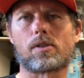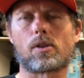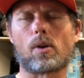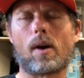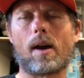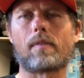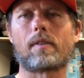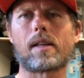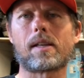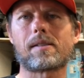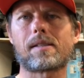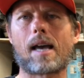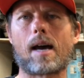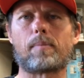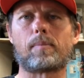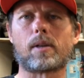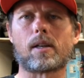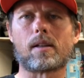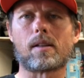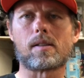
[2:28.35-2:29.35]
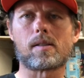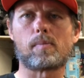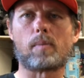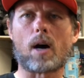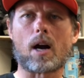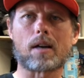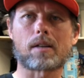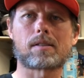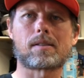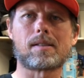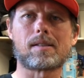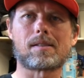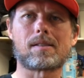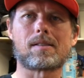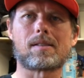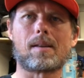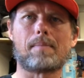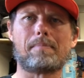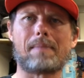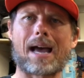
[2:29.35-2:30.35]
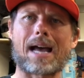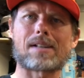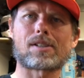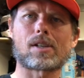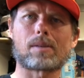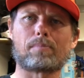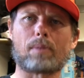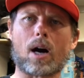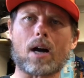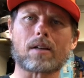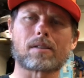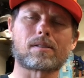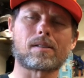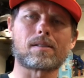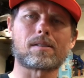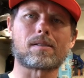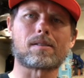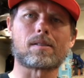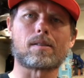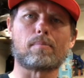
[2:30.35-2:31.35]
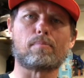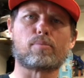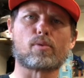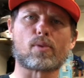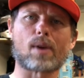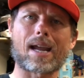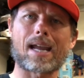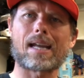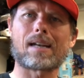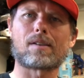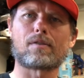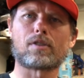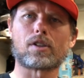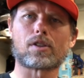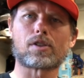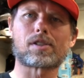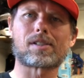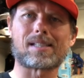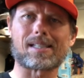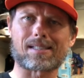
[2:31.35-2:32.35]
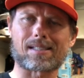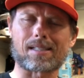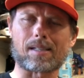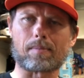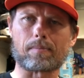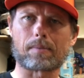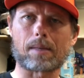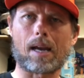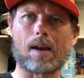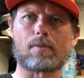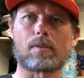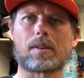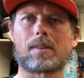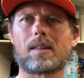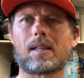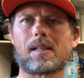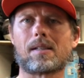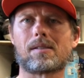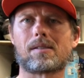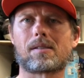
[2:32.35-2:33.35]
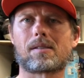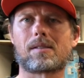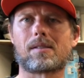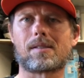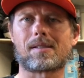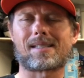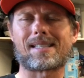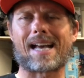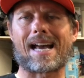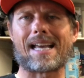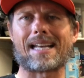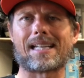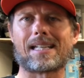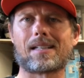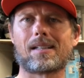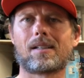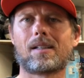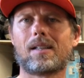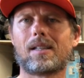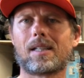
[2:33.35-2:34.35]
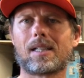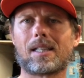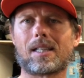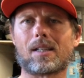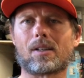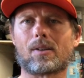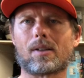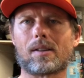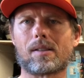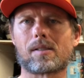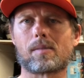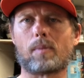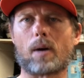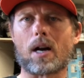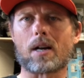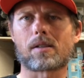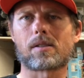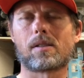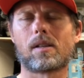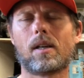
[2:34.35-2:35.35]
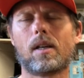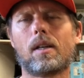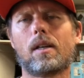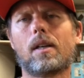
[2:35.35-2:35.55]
So everything is happening in this box. This is the magic box. This is the brain of your system. Everything is decided here in this box.